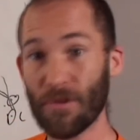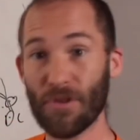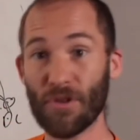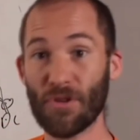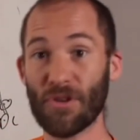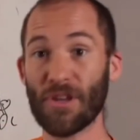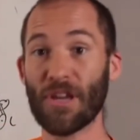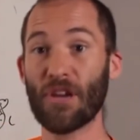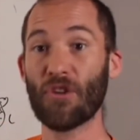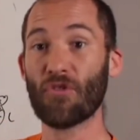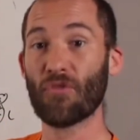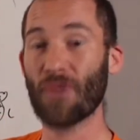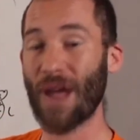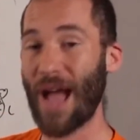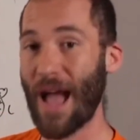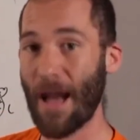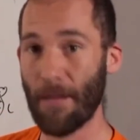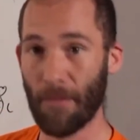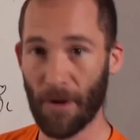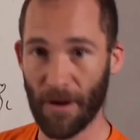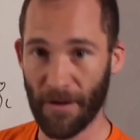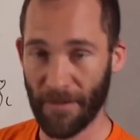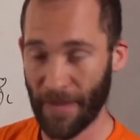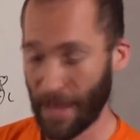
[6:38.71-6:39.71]
You could
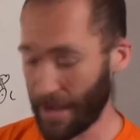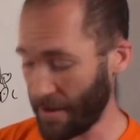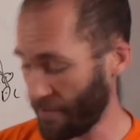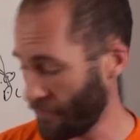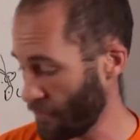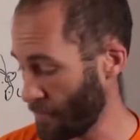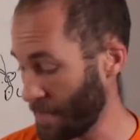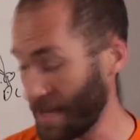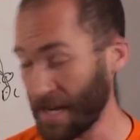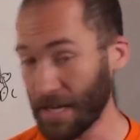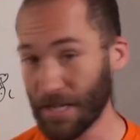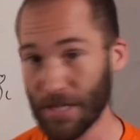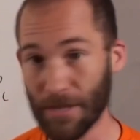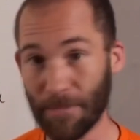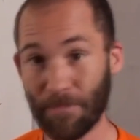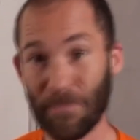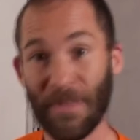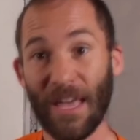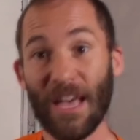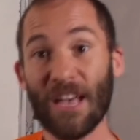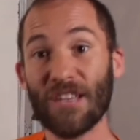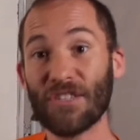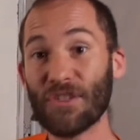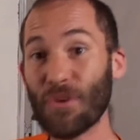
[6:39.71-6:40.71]
grab all that information.
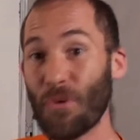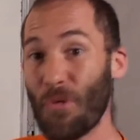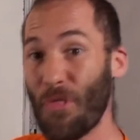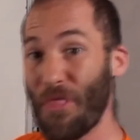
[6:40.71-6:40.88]
So